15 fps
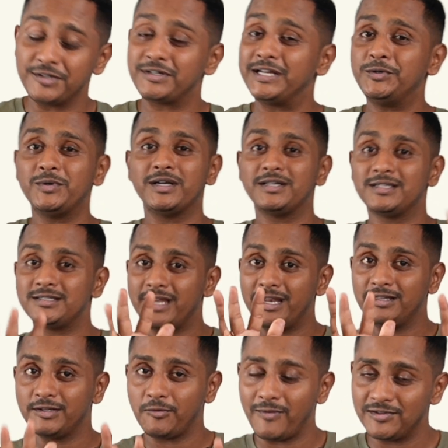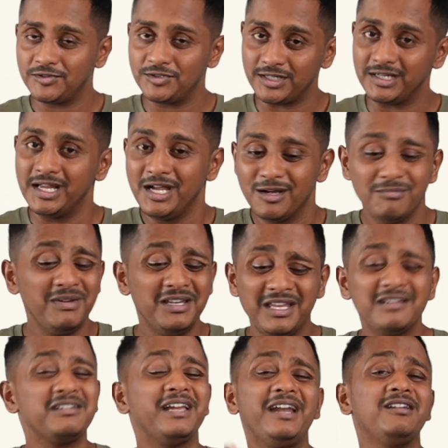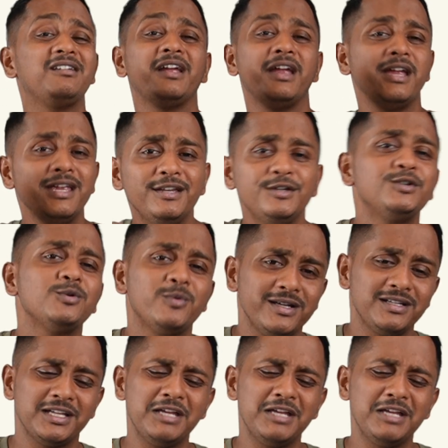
Try to understand the question, meaning get into it,